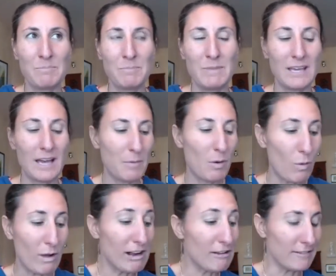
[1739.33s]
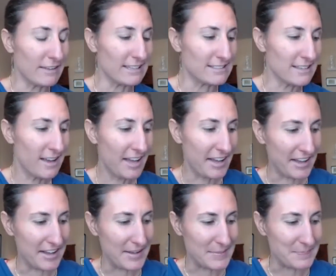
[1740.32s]
become aware of it.
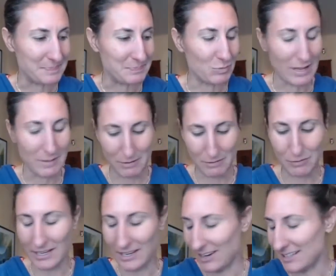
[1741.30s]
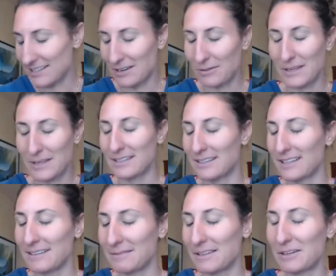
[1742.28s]
Right before here, I did our
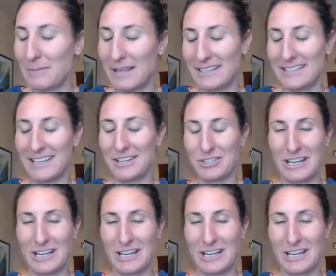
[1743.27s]
weekly little meditation